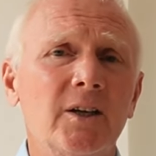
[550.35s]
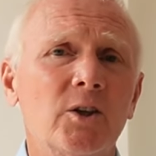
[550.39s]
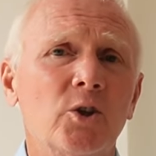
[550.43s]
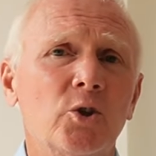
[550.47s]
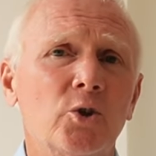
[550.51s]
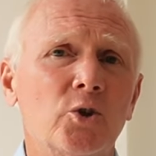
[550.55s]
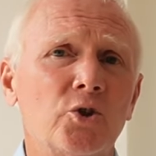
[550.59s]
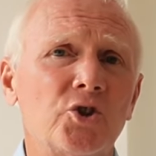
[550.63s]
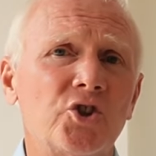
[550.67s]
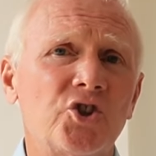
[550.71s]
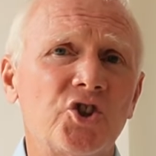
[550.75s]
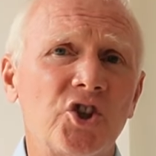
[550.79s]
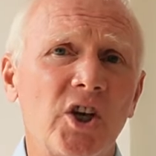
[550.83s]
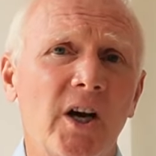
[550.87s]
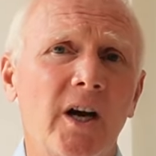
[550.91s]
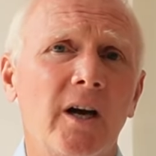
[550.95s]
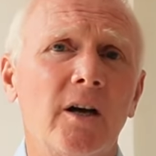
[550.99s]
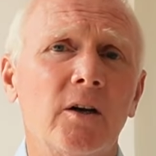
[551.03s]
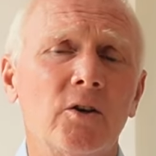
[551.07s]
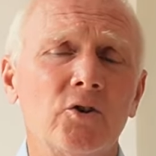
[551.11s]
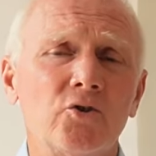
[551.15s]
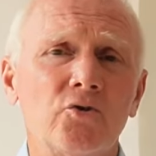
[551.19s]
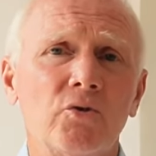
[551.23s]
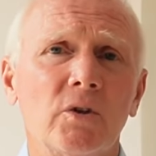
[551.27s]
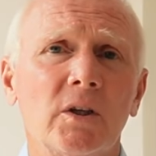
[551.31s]
or
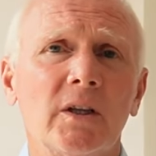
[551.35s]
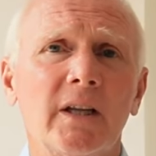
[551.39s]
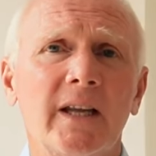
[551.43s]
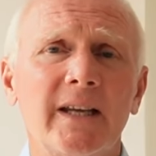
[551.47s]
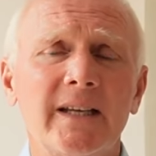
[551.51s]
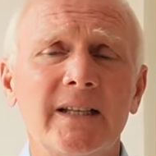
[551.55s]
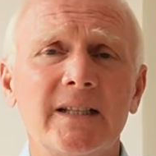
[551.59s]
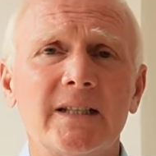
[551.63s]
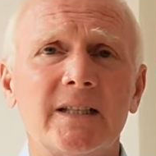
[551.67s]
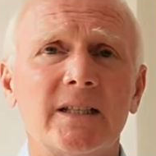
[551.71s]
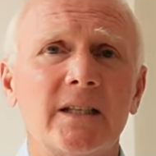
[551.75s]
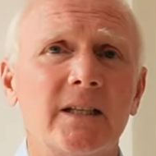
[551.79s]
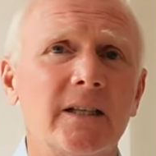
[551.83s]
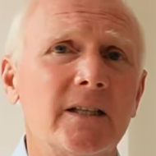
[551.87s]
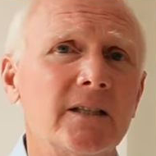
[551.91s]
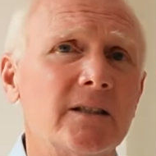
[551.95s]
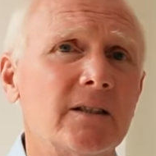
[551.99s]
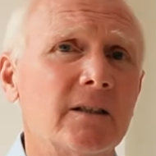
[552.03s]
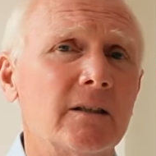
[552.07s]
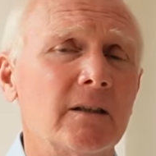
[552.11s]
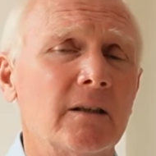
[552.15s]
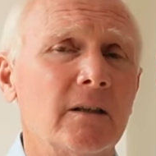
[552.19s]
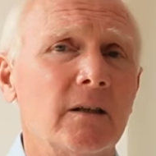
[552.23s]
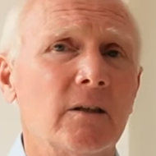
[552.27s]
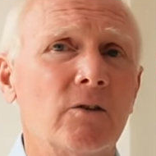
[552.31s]
child
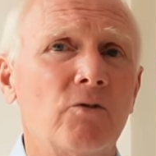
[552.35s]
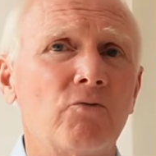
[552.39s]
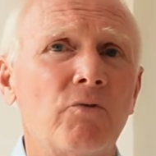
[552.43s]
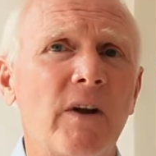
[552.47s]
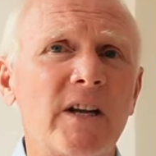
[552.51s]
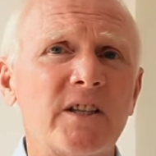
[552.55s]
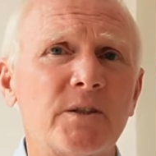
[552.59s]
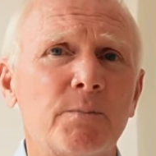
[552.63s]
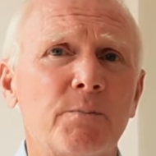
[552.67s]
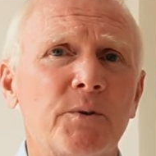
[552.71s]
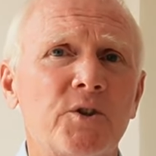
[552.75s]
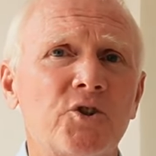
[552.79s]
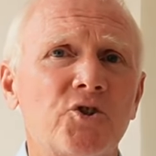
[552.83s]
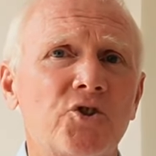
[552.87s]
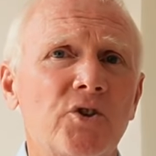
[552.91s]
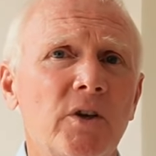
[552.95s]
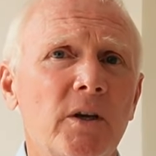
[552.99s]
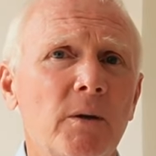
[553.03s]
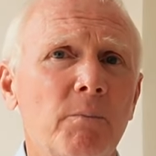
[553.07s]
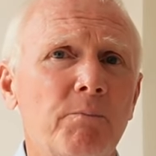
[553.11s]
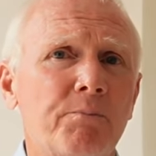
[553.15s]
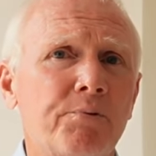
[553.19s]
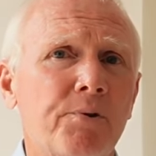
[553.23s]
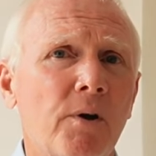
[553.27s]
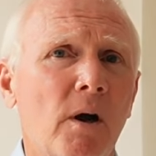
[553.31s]
related uh,
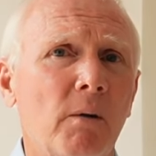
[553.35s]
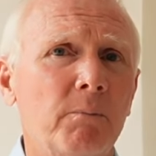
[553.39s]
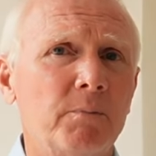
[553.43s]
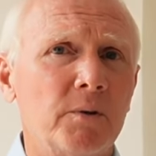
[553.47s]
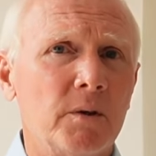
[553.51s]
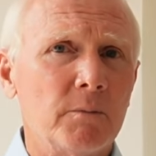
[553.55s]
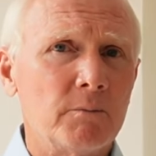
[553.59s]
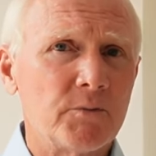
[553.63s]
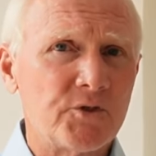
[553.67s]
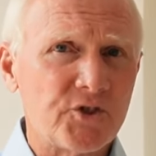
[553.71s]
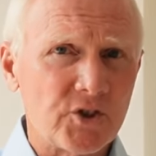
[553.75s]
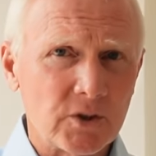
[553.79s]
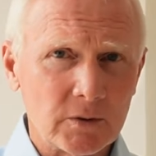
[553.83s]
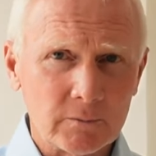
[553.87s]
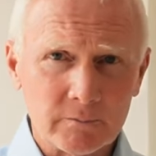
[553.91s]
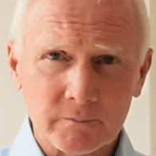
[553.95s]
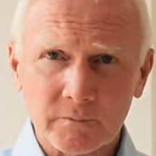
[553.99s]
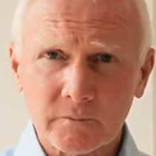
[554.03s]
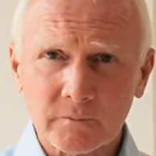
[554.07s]
respiratory problems